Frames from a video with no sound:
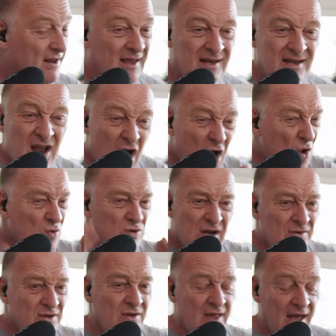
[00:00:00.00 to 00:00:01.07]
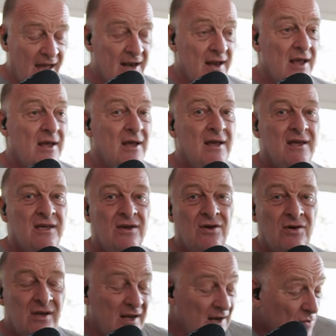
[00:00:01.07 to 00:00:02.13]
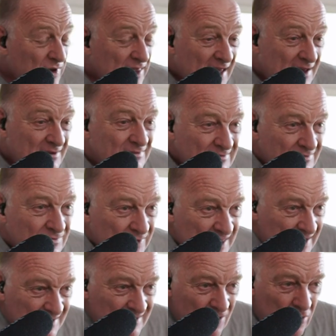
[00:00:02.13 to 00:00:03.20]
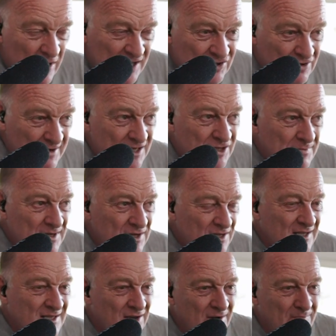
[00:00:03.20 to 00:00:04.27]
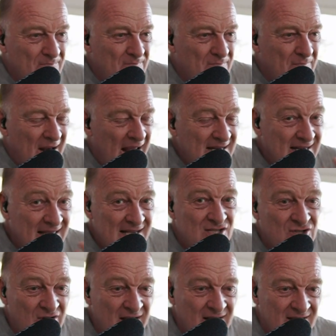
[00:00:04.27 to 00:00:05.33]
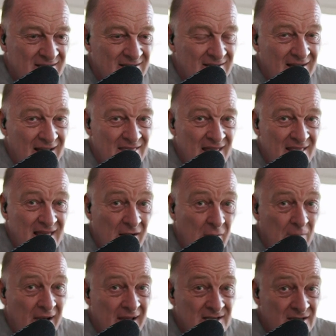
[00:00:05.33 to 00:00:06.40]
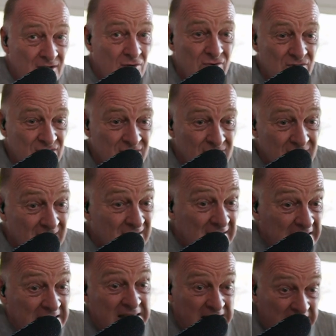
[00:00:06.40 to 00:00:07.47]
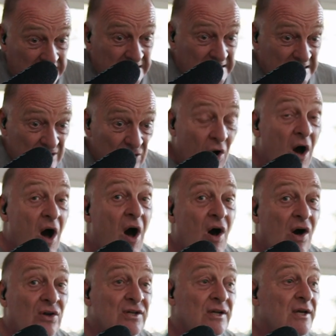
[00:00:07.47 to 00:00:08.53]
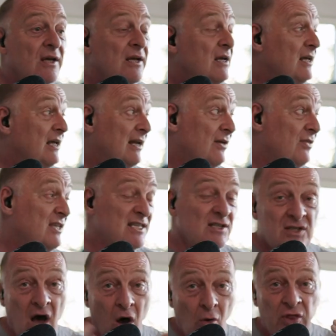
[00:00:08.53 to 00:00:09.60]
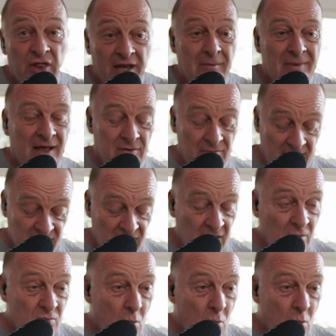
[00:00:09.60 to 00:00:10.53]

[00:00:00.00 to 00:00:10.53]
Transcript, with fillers: I think, no, don't do that. You got, you know, with orchestral instruments, you just got to play to their strengths, and then they'll play to yours. It's not hard. You know, this is the whole thing about the range.